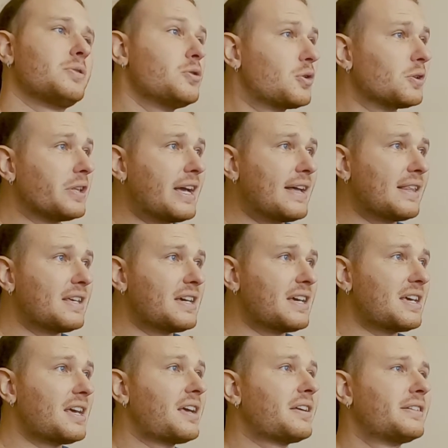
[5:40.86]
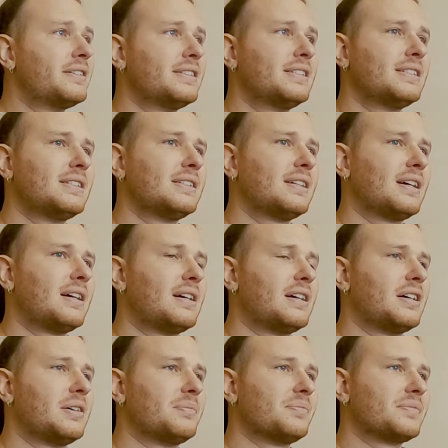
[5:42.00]
ukulele,
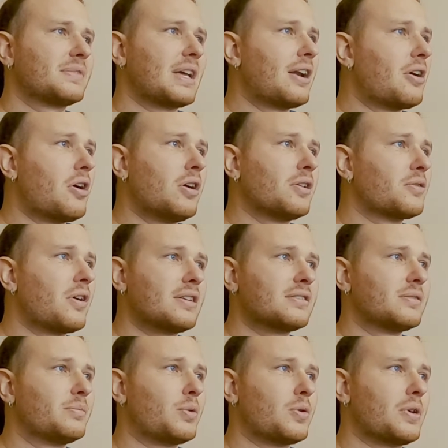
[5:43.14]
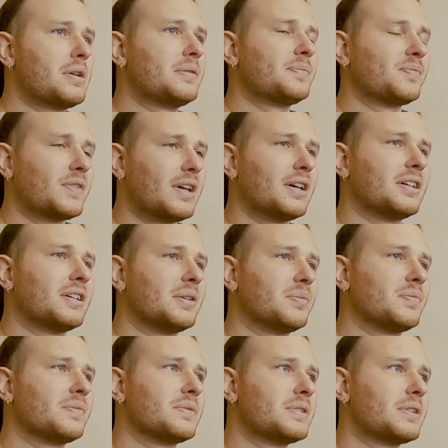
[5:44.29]
kind of all across the board.
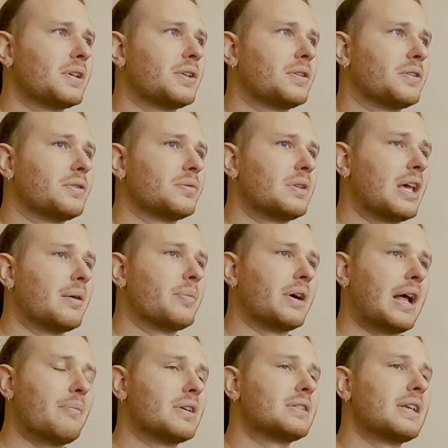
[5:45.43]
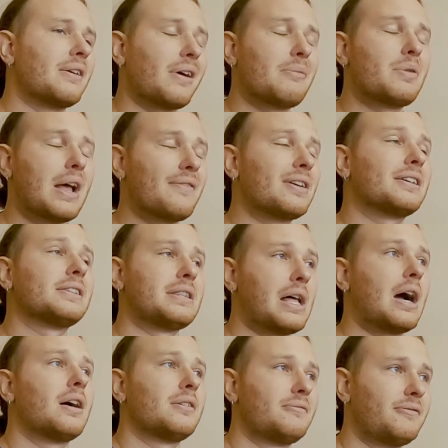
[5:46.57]
So yeah, but I must say I've been having a
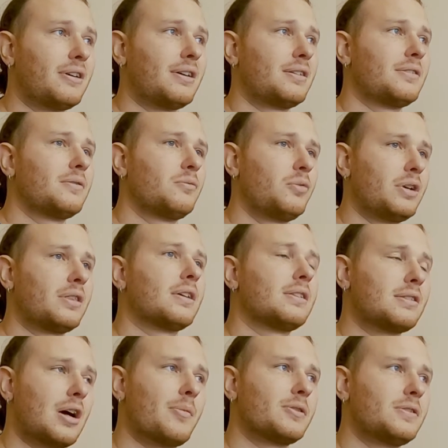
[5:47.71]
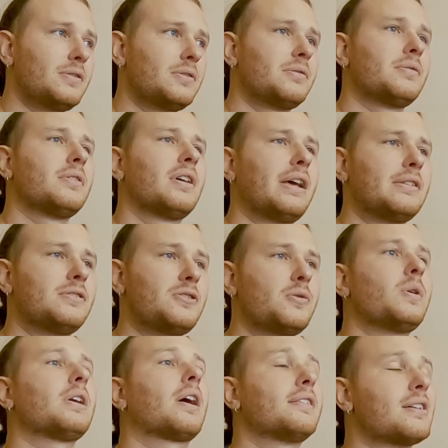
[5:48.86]
lot of fun with the automaton and
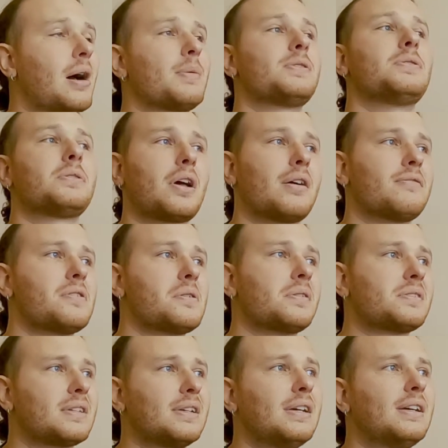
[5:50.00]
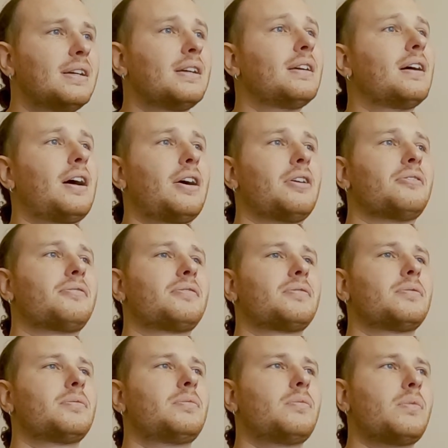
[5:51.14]
doing automaton covers of
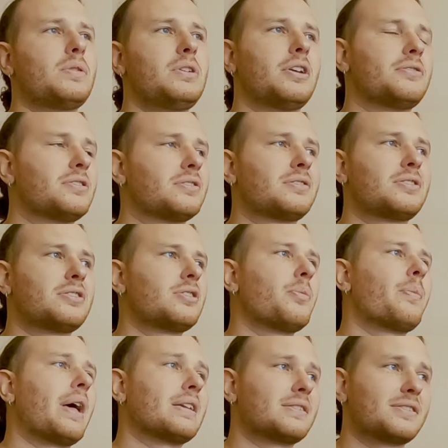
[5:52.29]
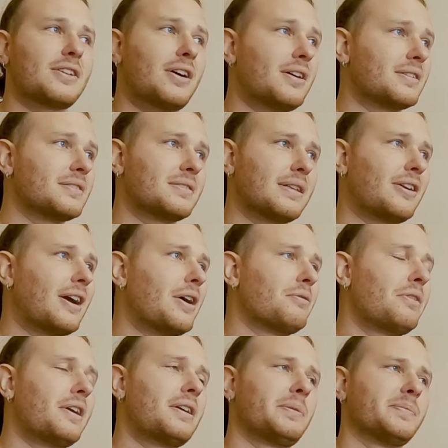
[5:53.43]
just the best songs that are
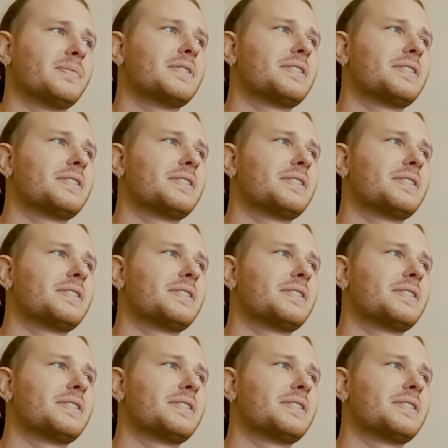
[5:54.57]
out there.